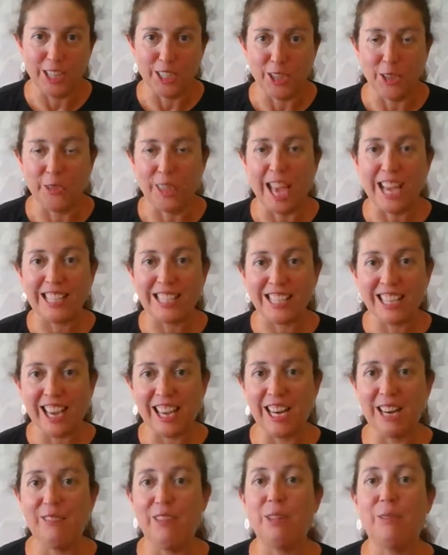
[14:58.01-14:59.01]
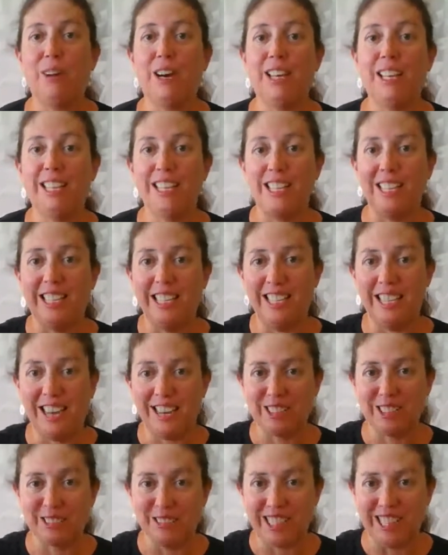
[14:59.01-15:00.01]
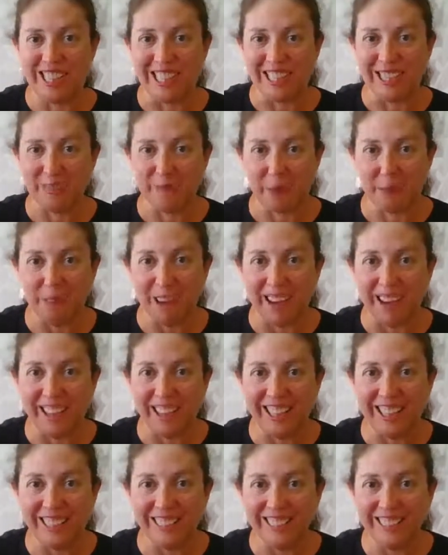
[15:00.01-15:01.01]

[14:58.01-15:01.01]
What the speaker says: So thanks again, everyone, and see you next week. Bye-bye.